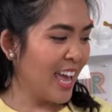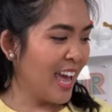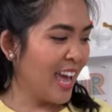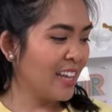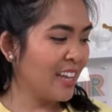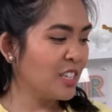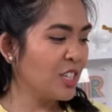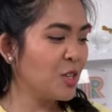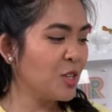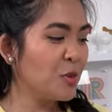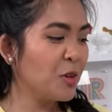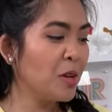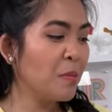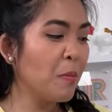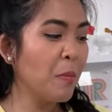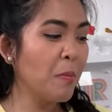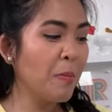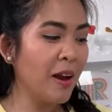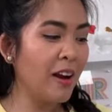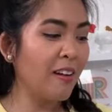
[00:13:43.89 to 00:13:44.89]
And you can
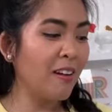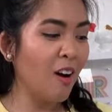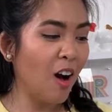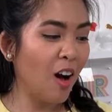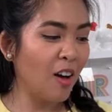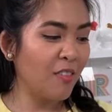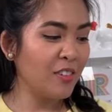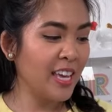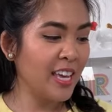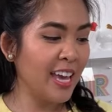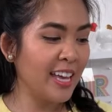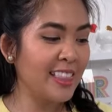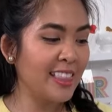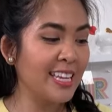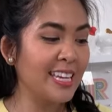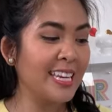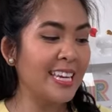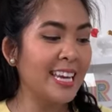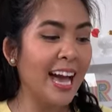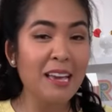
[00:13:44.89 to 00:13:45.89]
prepare coffee cake the
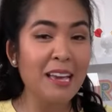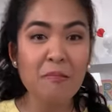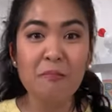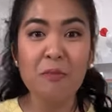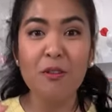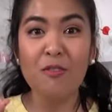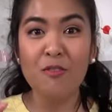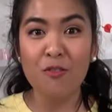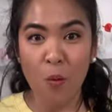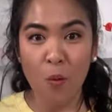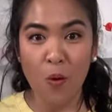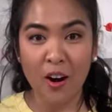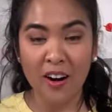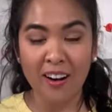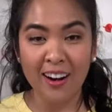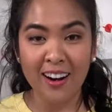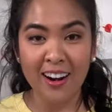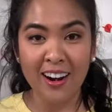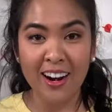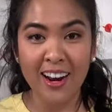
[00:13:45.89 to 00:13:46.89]
night
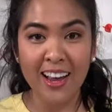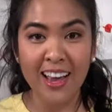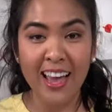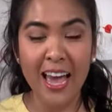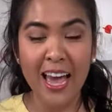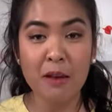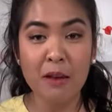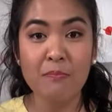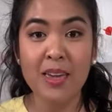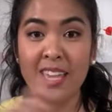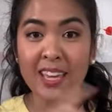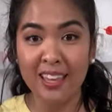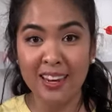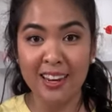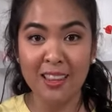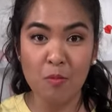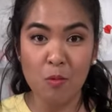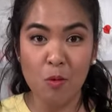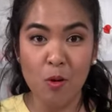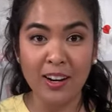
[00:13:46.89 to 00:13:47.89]
before and make it in
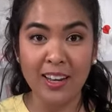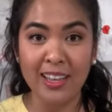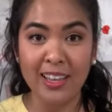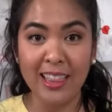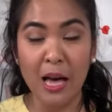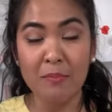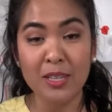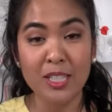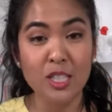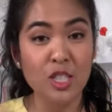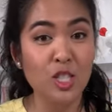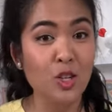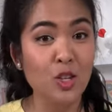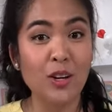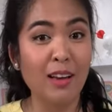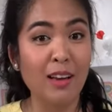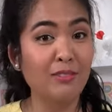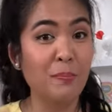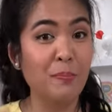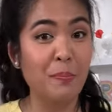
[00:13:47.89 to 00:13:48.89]
the morning. That means you don't
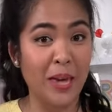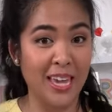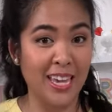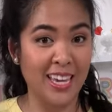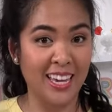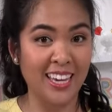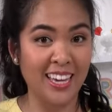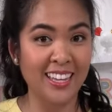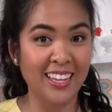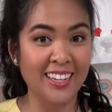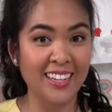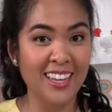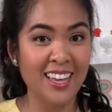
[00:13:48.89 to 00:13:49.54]
have to bake it.